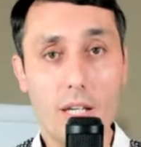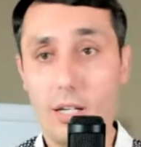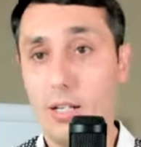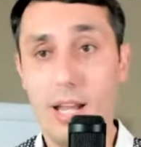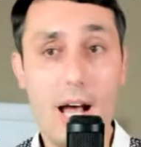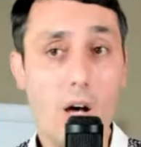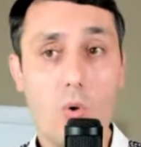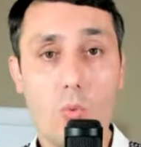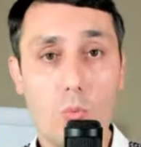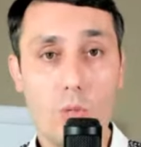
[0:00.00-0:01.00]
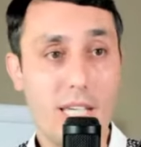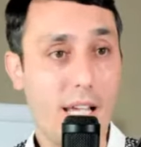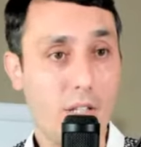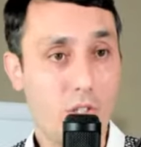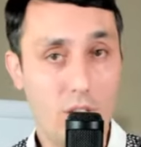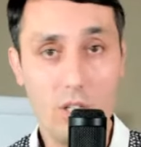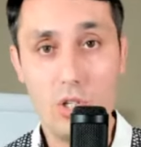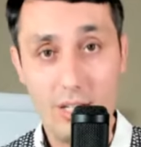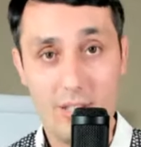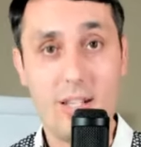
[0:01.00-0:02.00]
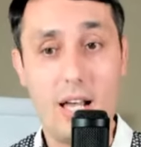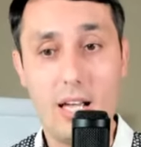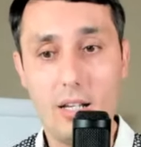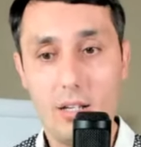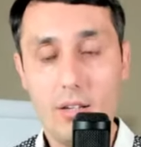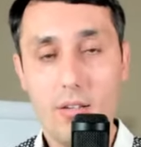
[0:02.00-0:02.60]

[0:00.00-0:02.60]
and then now we can't teach inside